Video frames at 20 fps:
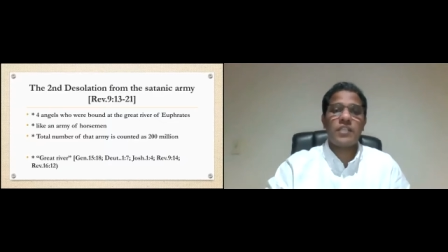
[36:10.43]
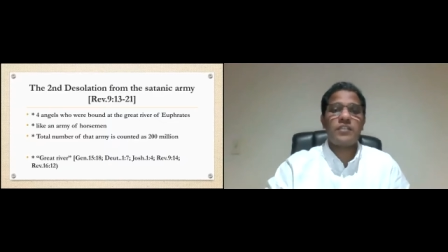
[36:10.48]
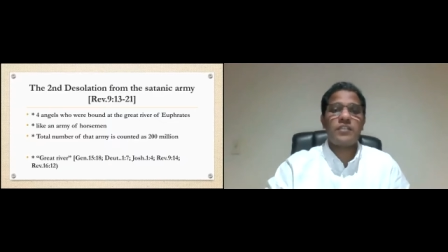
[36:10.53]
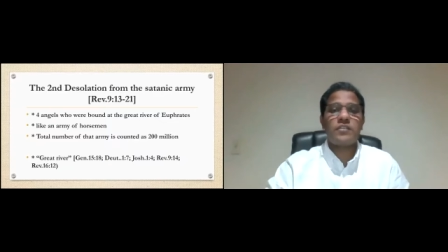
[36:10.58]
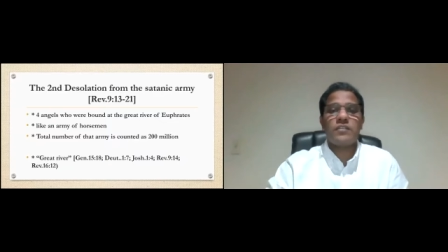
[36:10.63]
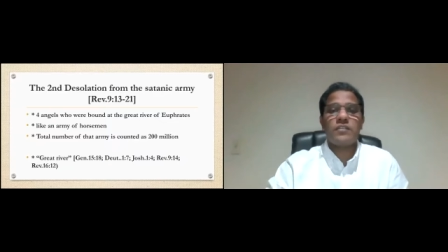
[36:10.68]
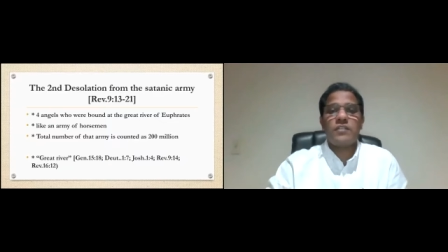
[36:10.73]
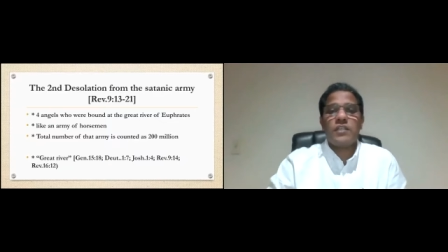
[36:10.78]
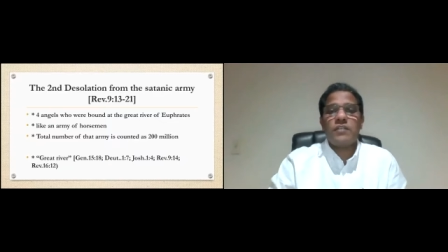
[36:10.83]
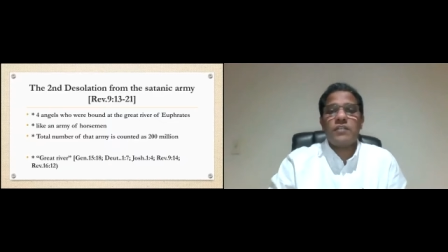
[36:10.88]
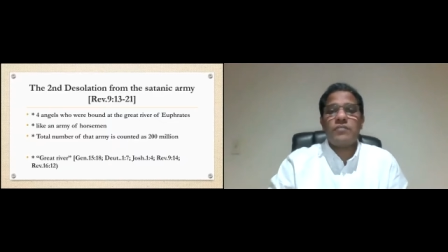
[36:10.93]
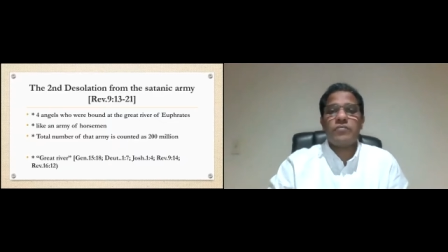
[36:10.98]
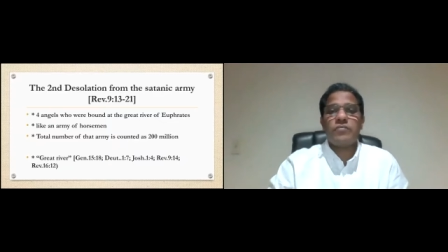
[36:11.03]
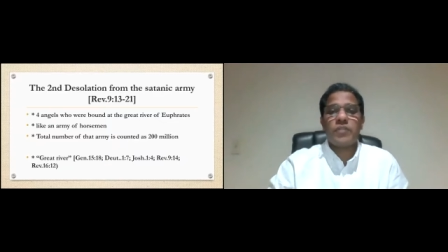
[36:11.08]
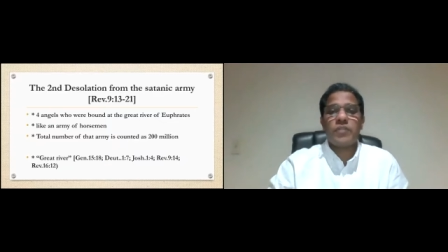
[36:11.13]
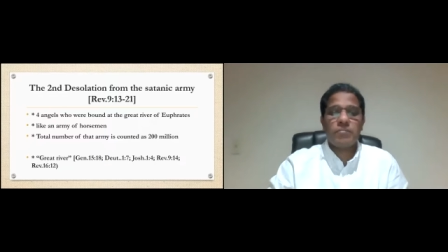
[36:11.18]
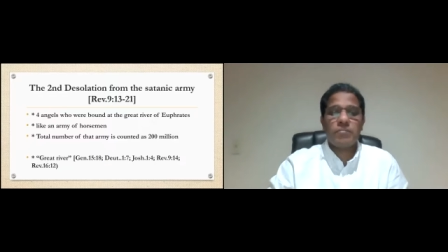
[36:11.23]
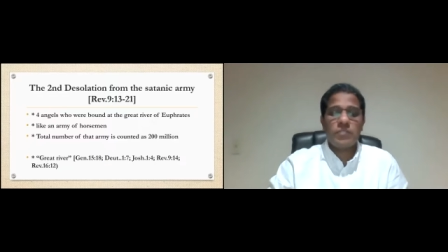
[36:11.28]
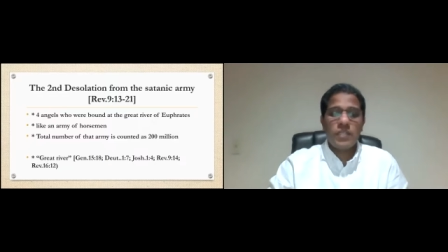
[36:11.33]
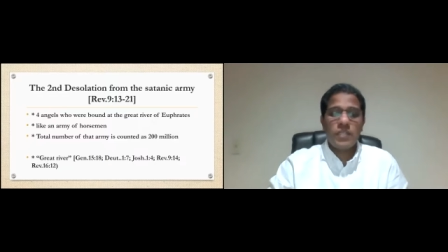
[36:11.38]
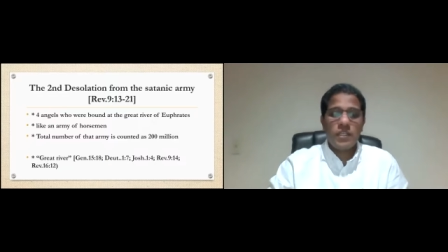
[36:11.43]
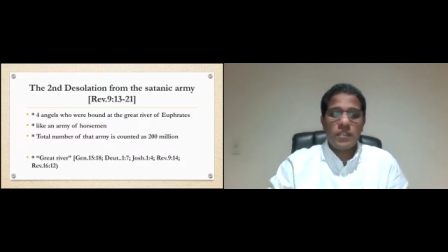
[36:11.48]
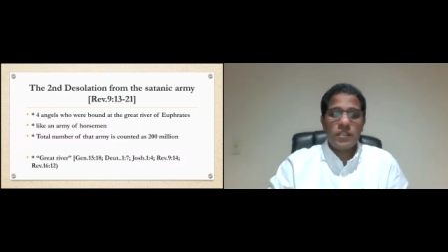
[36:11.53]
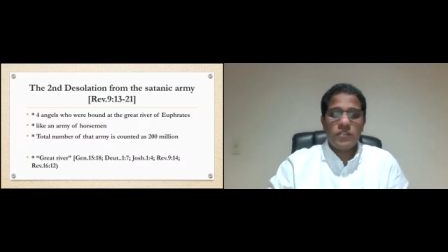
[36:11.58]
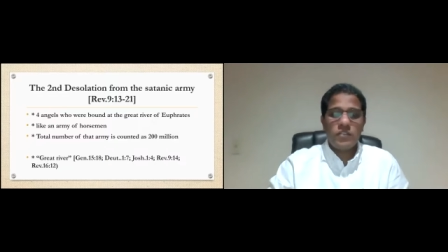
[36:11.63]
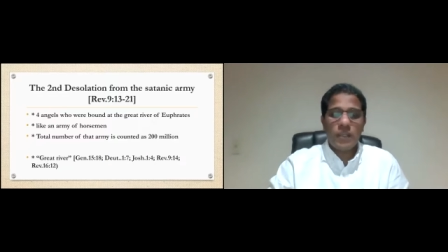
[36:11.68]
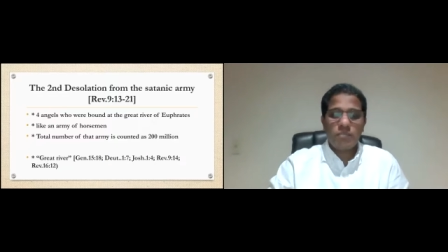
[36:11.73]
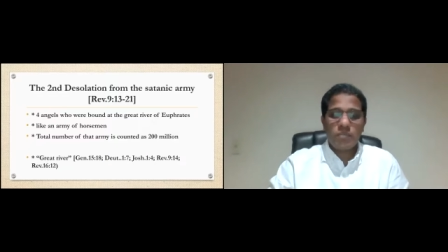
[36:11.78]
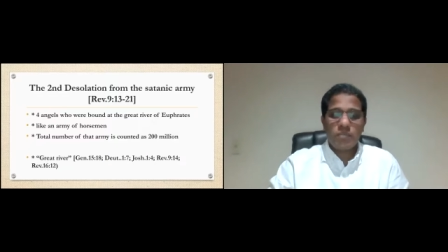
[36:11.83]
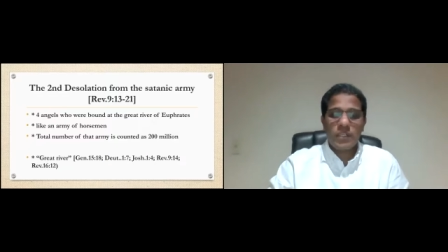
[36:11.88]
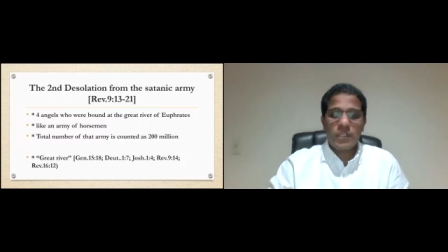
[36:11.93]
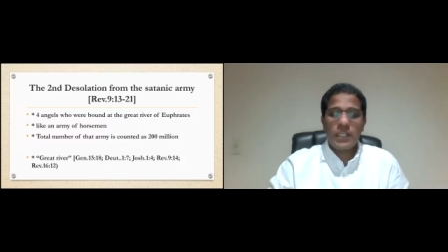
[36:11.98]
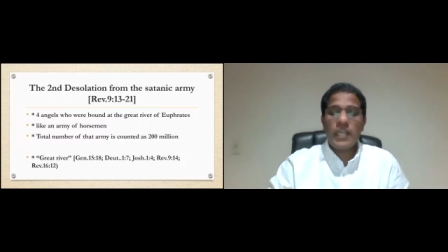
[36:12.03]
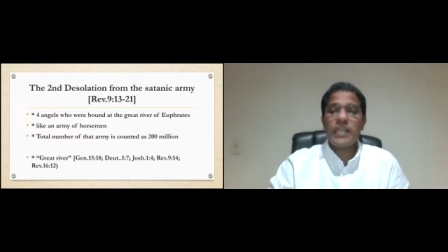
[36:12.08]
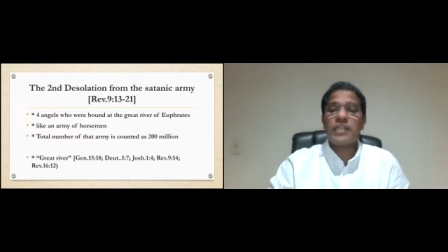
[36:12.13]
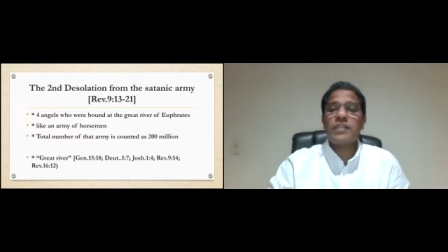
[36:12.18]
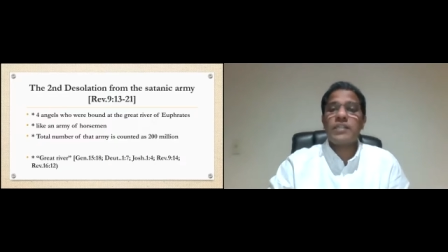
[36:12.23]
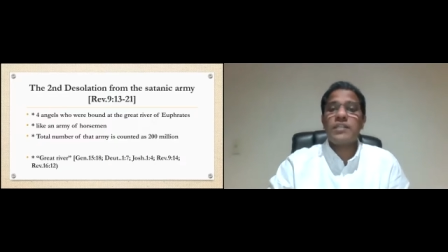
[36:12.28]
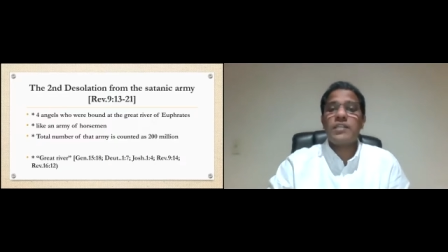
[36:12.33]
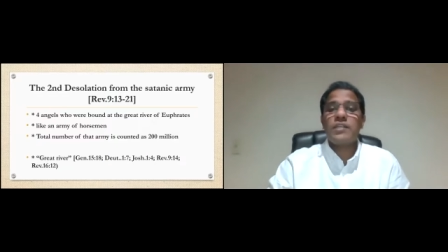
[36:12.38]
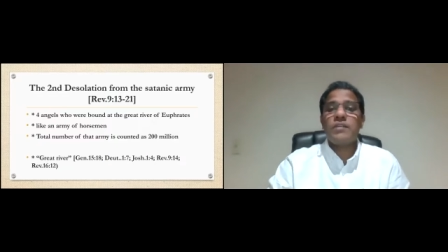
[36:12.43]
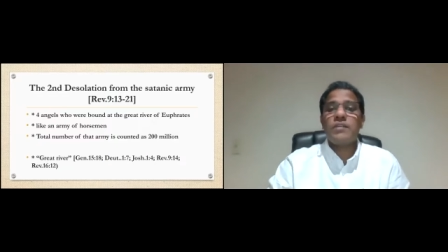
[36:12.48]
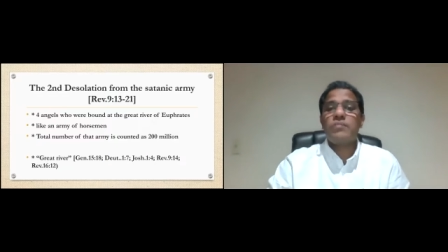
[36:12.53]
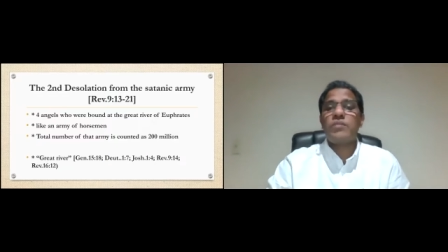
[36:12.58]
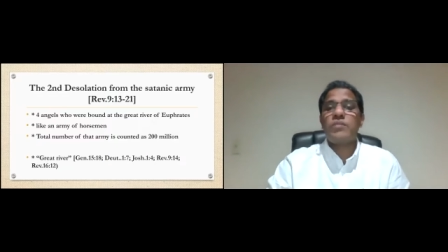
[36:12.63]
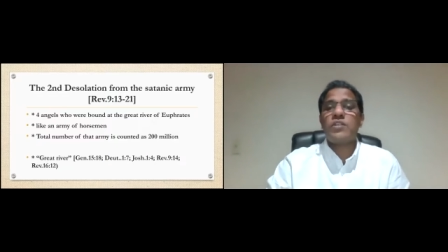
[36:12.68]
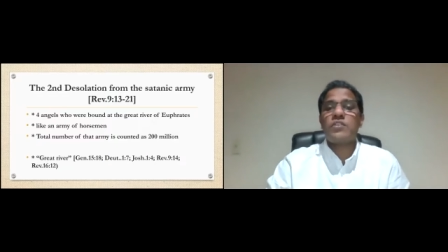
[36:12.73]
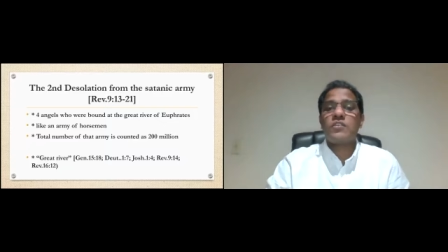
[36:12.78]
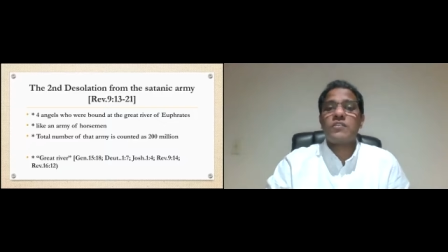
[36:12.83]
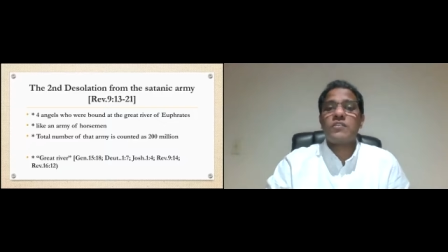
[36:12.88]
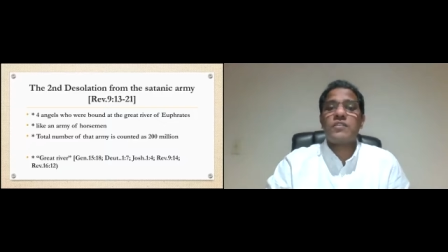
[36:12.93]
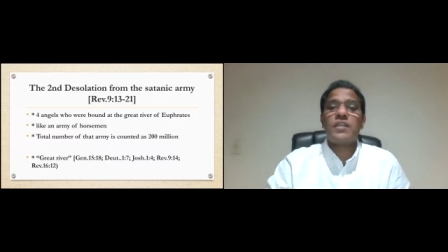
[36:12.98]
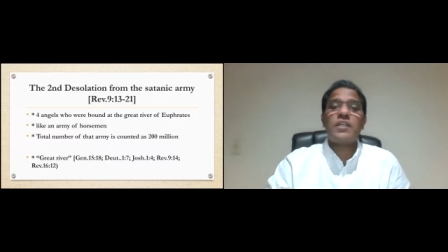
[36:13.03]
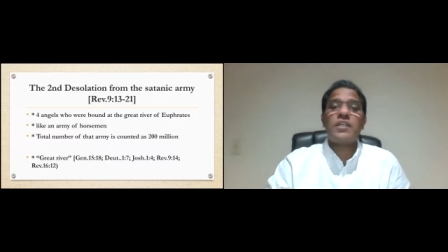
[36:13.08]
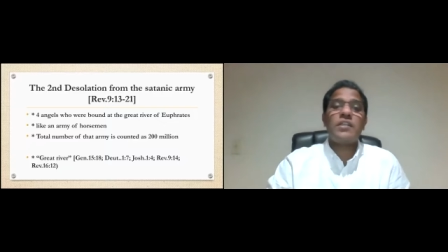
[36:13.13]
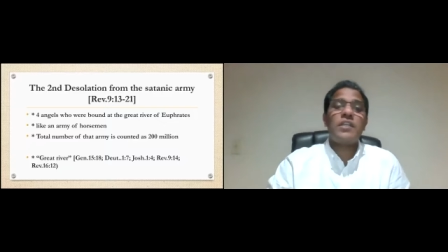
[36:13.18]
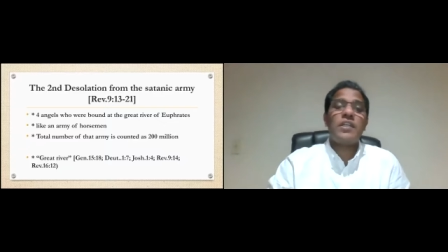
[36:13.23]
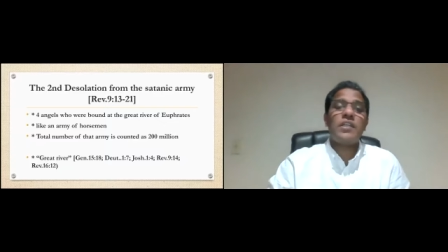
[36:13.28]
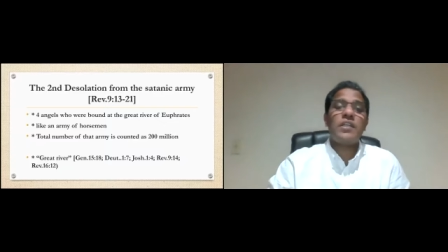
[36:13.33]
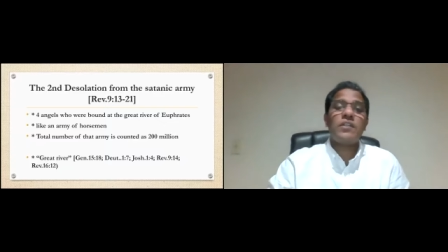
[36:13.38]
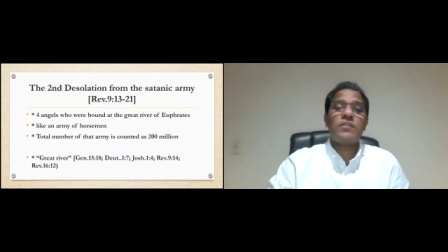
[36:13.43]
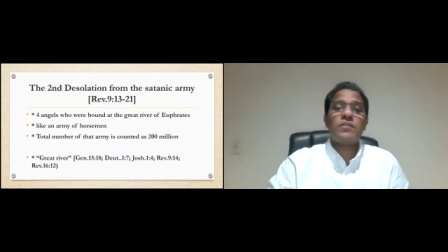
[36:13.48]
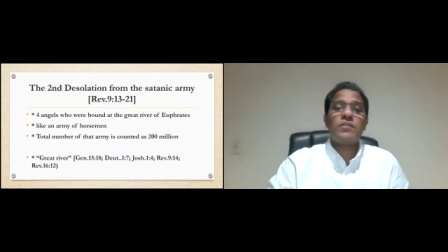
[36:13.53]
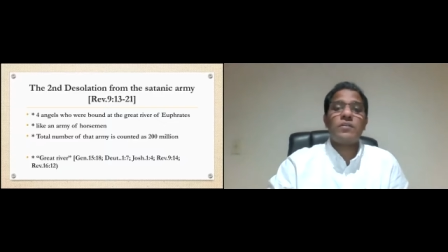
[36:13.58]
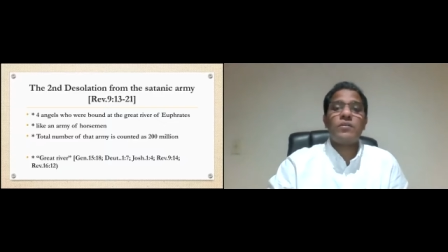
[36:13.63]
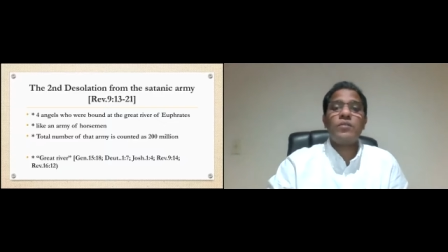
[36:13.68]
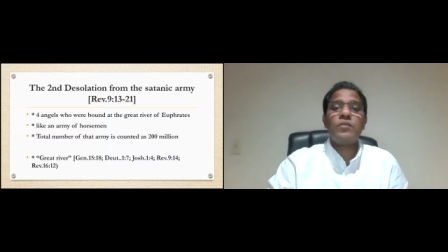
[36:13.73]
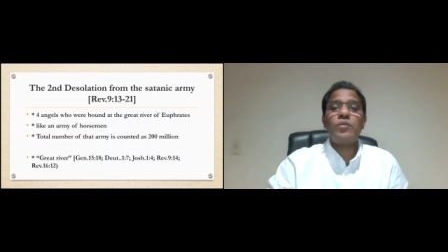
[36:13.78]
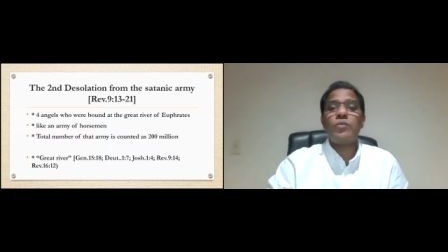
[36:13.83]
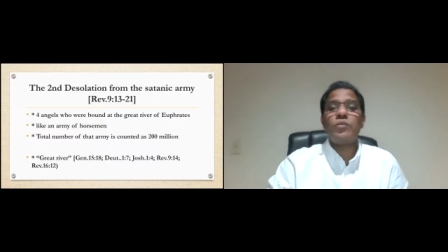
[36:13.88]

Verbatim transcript: That is seen from chapter nine verses thirteen through